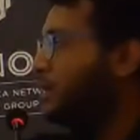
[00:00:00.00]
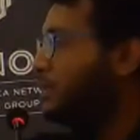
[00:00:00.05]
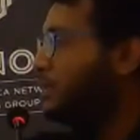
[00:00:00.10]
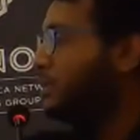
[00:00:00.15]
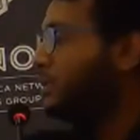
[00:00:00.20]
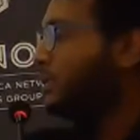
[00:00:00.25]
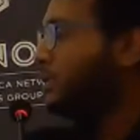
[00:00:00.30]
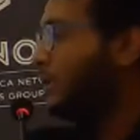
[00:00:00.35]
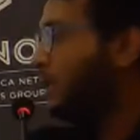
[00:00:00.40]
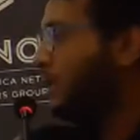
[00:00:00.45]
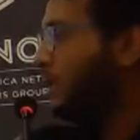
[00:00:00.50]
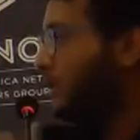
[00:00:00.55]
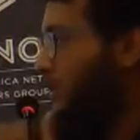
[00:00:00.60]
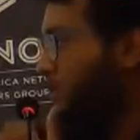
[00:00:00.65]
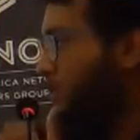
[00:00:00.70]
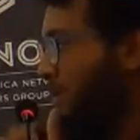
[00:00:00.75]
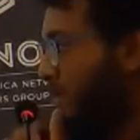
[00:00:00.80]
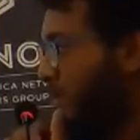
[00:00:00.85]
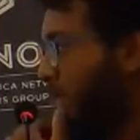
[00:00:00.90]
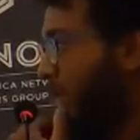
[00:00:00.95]

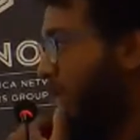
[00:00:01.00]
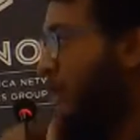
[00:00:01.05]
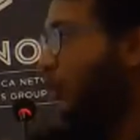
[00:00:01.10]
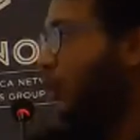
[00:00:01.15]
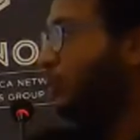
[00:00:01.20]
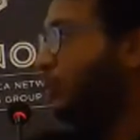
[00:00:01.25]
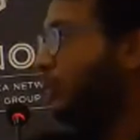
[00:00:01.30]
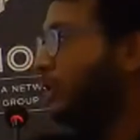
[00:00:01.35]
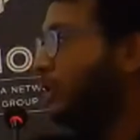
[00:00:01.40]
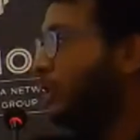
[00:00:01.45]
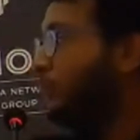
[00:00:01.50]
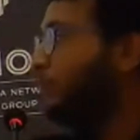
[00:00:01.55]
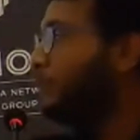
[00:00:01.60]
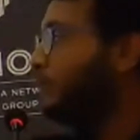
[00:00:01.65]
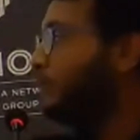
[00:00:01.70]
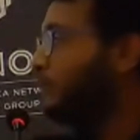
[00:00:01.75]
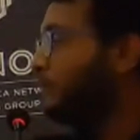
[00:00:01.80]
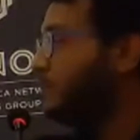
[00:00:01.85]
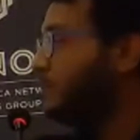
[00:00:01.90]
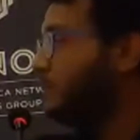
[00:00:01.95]
specifically opened up.
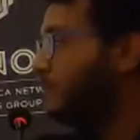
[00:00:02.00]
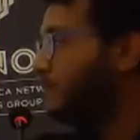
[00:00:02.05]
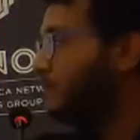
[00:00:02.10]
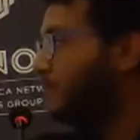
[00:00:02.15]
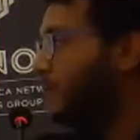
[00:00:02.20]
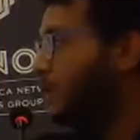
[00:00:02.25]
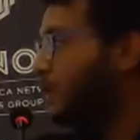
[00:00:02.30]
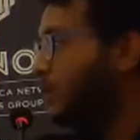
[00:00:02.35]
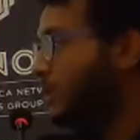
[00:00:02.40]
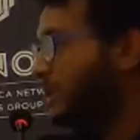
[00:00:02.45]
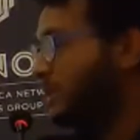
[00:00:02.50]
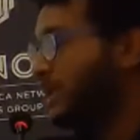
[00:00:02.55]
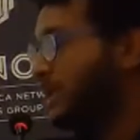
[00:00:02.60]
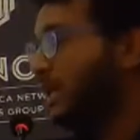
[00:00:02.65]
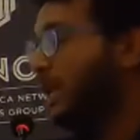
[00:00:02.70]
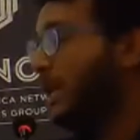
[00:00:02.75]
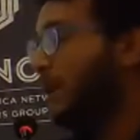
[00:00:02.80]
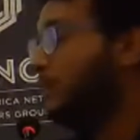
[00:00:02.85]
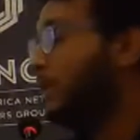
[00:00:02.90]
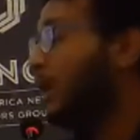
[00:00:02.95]
They are based
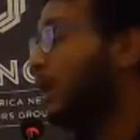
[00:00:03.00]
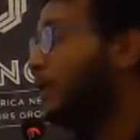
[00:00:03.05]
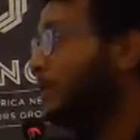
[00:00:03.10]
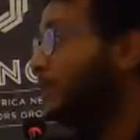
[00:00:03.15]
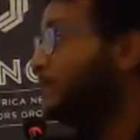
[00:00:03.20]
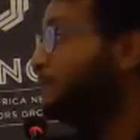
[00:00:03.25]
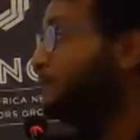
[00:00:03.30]
in Cape Town.